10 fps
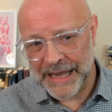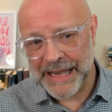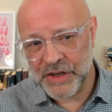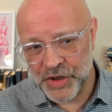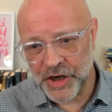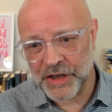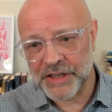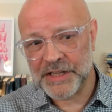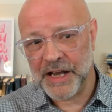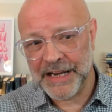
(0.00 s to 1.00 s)
It's
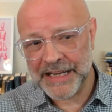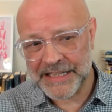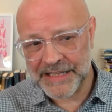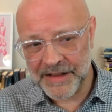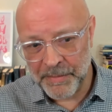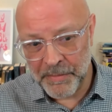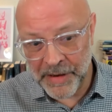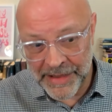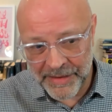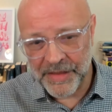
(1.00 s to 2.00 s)
just an ex-
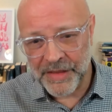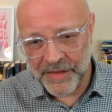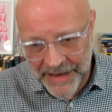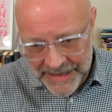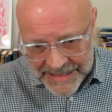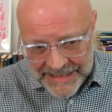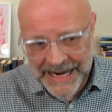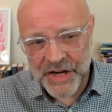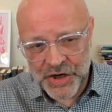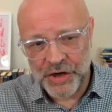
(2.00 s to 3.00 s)
the, the
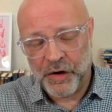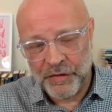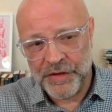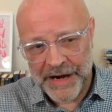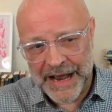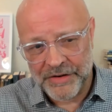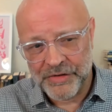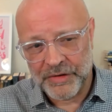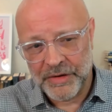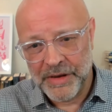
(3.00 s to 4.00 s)
extension of the
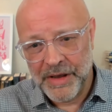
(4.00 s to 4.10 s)
natural.